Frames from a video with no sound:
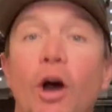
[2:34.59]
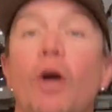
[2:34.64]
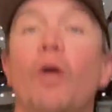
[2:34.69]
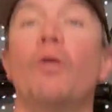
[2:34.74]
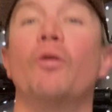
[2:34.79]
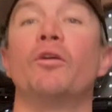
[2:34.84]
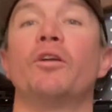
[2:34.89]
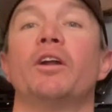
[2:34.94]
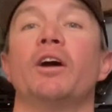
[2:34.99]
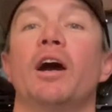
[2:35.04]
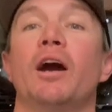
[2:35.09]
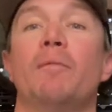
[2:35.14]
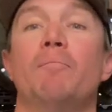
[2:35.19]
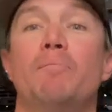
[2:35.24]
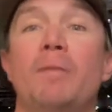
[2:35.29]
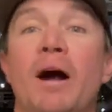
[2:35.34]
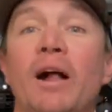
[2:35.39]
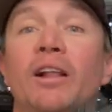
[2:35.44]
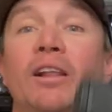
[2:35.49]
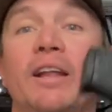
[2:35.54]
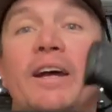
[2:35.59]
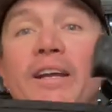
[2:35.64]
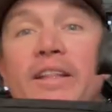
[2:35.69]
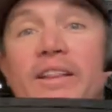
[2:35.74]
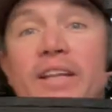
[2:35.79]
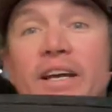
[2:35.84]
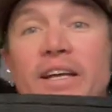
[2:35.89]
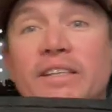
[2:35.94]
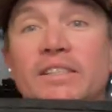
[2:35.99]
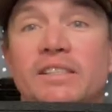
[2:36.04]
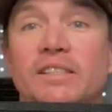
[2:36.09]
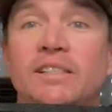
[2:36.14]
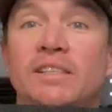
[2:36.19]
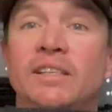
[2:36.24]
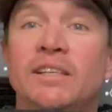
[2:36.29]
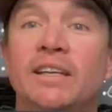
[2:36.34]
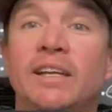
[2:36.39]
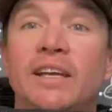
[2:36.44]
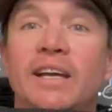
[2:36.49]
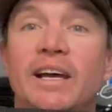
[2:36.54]
owned a belt like this.
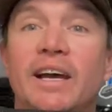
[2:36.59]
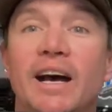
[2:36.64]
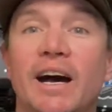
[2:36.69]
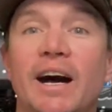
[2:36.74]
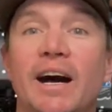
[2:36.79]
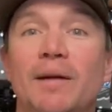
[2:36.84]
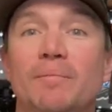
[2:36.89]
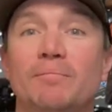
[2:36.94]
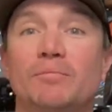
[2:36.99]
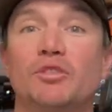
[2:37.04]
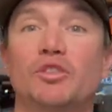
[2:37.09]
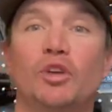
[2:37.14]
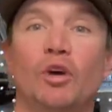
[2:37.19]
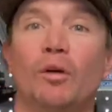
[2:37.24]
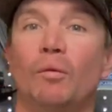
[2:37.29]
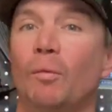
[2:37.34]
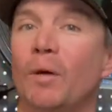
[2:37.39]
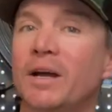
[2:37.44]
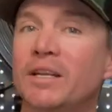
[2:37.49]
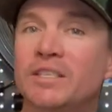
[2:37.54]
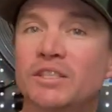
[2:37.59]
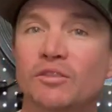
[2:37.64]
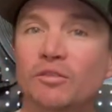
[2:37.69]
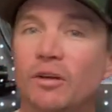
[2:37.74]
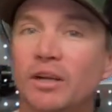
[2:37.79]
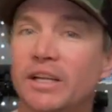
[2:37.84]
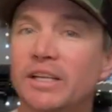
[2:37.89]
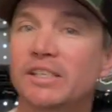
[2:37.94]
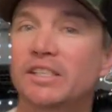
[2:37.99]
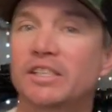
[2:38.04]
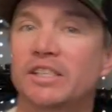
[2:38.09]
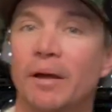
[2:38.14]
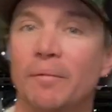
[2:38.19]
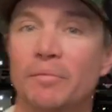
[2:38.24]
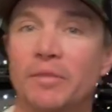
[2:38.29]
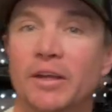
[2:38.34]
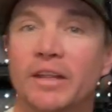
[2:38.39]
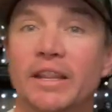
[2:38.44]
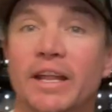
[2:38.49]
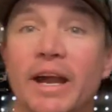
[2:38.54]
Um, so it wasn't really
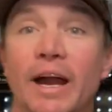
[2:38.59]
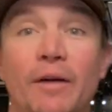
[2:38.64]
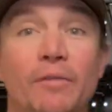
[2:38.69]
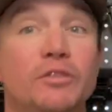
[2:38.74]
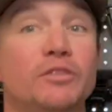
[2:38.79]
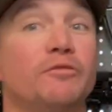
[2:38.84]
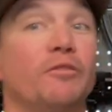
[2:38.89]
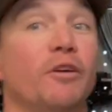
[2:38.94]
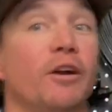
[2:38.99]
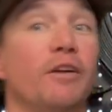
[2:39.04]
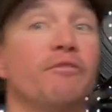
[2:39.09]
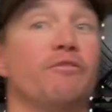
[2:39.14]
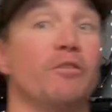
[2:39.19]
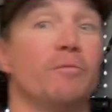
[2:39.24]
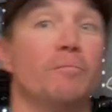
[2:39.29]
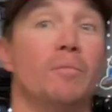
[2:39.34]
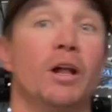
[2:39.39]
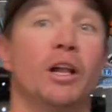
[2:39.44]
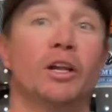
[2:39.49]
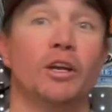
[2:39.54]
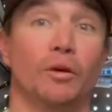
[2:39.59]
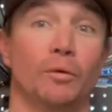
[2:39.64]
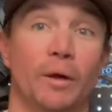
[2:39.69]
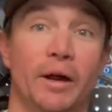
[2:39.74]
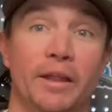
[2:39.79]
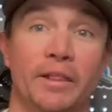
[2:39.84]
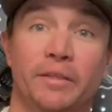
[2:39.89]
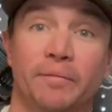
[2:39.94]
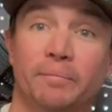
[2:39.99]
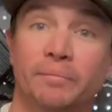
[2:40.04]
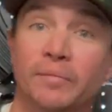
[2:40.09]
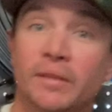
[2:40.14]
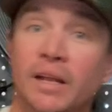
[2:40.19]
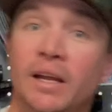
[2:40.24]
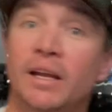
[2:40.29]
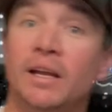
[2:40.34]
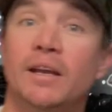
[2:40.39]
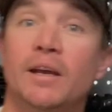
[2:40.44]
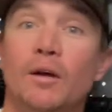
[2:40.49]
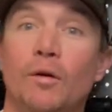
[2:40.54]
something that I was very familiar with.
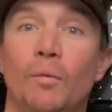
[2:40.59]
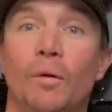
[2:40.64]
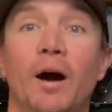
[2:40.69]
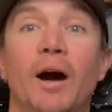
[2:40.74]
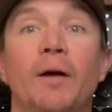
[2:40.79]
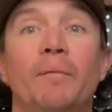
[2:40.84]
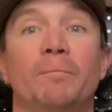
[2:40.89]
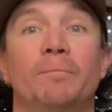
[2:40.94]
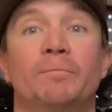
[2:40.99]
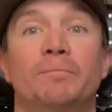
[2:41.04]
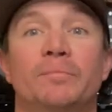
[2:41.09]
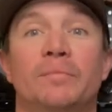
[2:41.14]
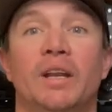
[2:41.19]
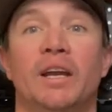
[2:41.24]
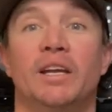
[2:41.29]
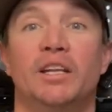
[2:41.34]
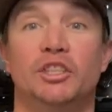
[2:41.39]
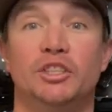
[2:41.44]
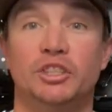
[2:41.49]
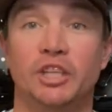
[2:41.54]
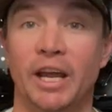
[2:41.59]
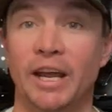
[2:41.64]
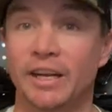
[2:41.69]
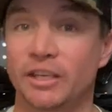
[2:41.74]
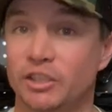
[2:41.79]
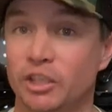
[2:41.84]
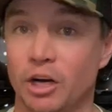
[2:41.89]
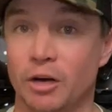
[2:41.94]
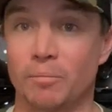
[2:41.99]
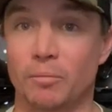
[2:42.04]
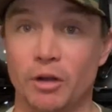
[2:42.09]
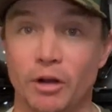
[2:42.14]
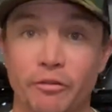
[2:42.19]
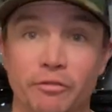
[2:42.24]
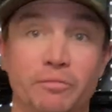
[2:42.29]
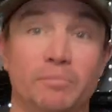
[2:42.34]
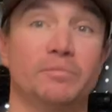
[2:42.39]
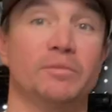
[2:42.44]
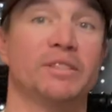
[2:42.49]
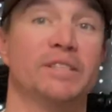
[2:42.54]
Well, Jake Turnbull
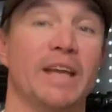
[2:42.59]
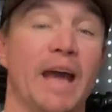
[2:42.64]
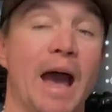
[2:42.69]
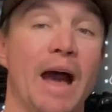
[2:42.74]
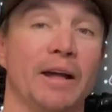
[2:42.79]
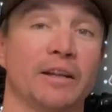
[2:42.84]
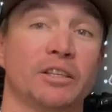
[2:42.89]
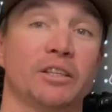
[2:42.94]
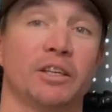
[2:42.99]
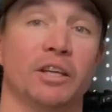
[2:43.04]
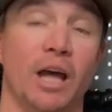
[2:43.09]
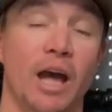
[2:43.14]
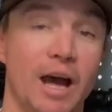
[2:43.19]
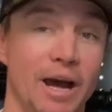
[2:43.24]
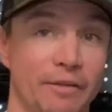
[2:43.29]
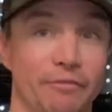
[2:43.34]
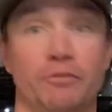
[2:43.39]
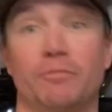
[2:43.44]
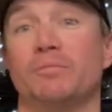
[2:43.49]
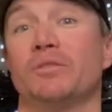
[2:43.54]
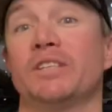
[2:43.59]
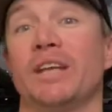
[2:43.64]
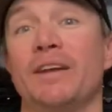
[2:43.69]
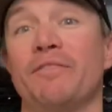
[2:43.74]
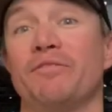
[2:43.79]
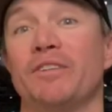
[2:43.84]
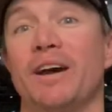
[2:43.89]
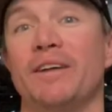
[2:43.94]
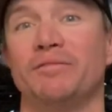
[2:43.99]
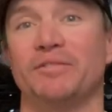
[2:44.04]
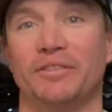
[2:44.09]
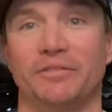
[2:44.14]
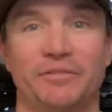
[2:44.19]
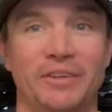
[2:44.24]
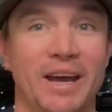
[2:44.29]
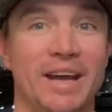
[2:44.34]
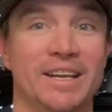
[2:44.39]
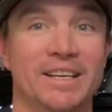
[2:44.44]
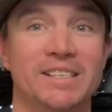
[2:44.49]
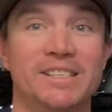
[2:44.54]
from, Tacti uh, from Safe Life
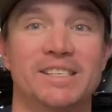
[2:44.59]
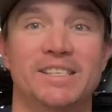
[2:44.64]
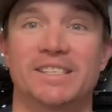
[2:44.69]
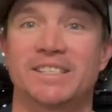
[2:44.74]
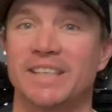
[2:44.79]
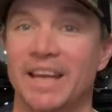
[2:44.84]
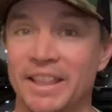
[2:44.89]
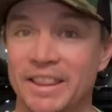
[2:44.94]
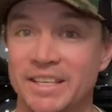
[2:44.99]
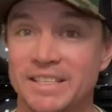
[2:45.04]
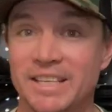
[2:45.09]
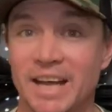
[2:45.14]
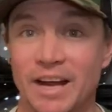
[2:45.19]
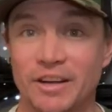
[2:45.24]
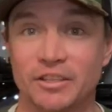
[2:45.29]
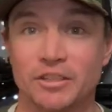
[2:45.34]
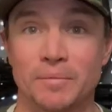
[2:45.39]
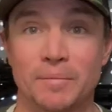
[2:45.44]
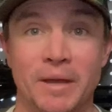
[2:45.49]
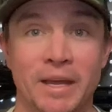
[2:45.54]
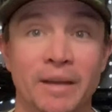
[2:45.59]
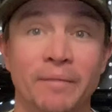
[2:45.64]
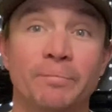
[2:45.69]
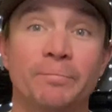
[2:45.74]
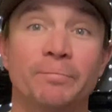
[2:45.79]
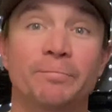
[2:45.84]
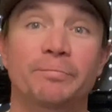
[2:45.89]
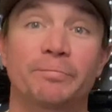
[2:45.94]
Defense sent this out to me